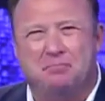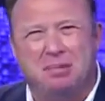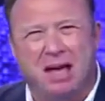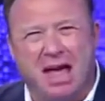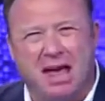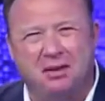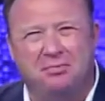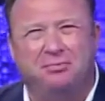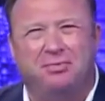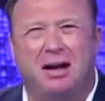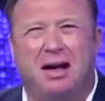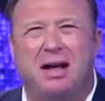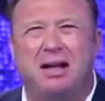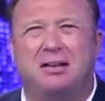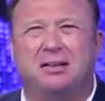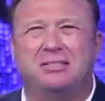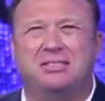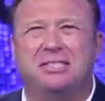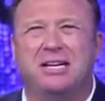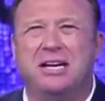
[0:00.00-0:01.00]
and
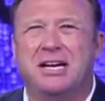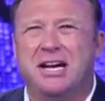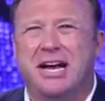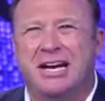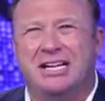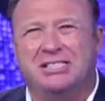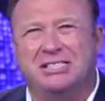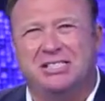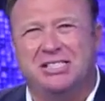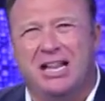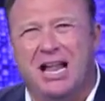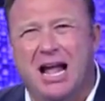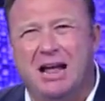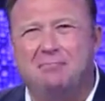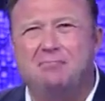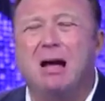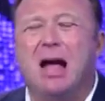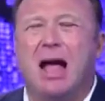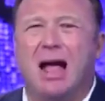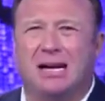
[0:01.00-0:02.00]
pedophiles and
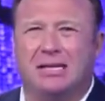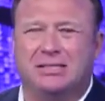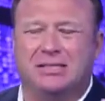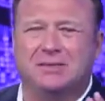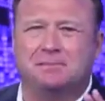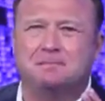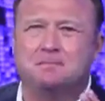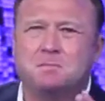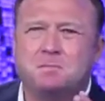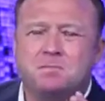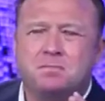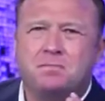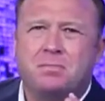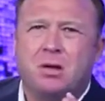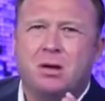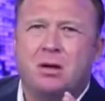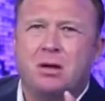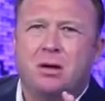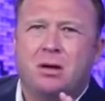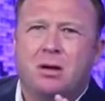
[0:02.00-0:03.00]
slime bags.
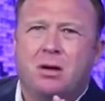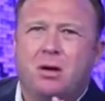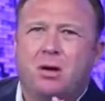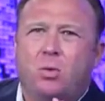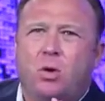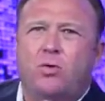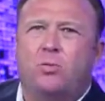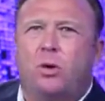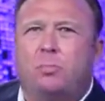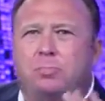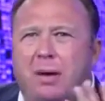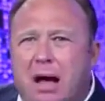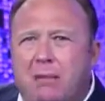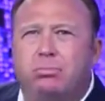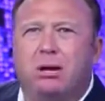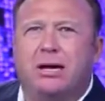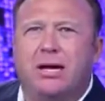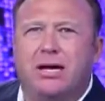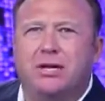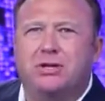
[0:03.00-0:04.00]
With
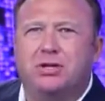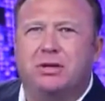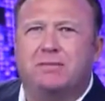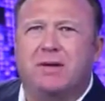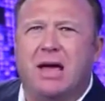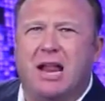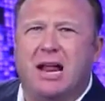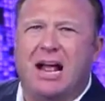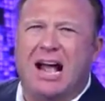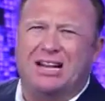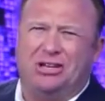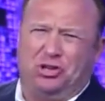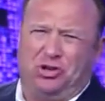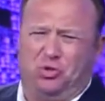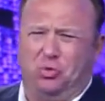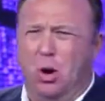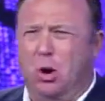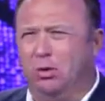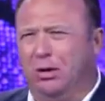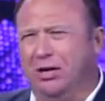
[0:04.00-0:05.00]
Republicans, you've kind of got
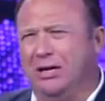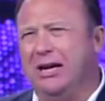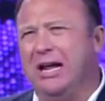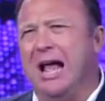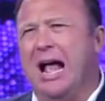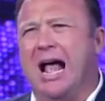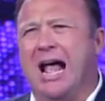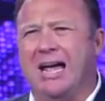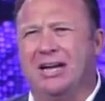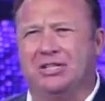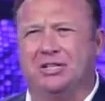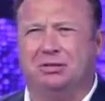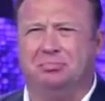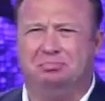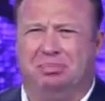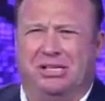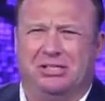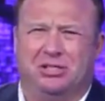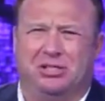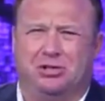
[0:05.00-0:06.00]
swollen guys
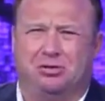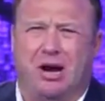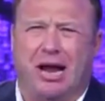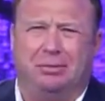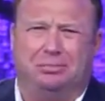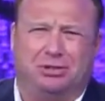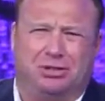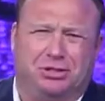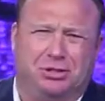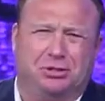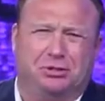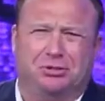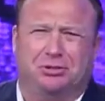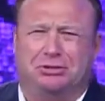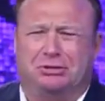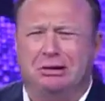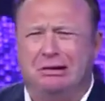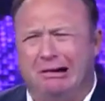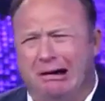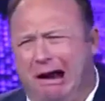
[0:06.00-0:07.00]
in pinstripe
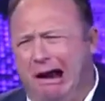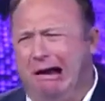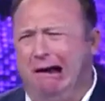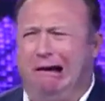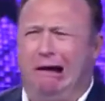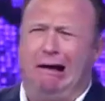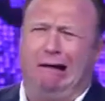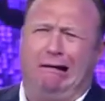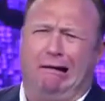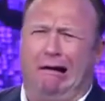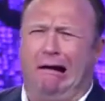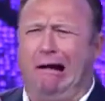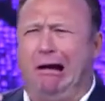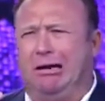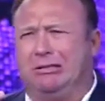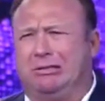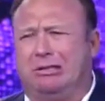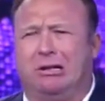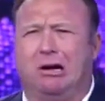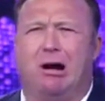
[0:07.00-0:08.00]
suits,
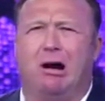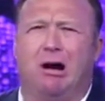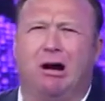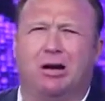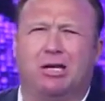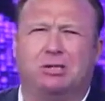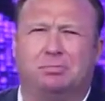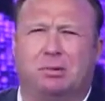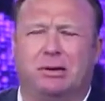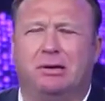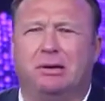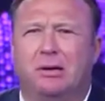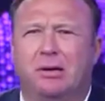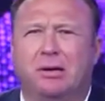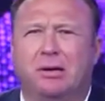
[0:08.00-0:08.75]
cigars,